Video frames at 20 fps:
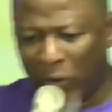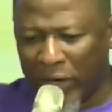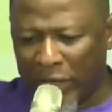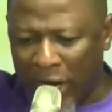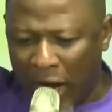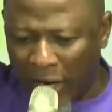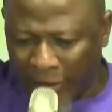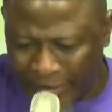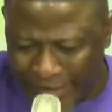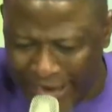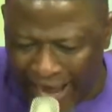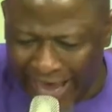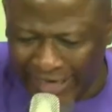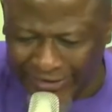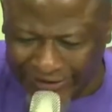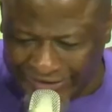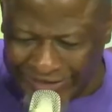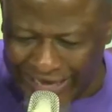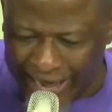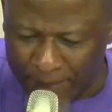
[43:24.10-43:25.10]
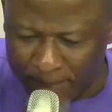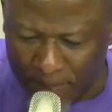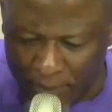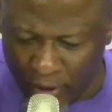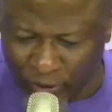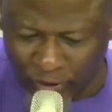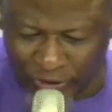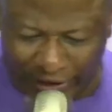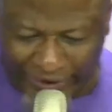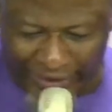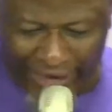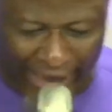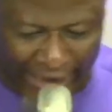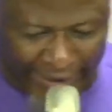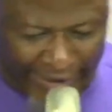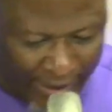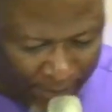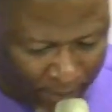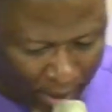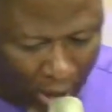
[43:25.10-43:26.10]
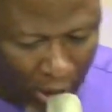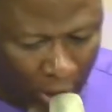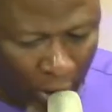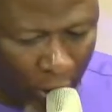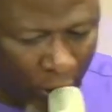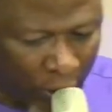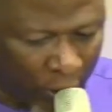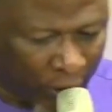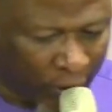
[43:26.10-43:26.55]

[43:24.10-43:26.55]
not dance their music anymore.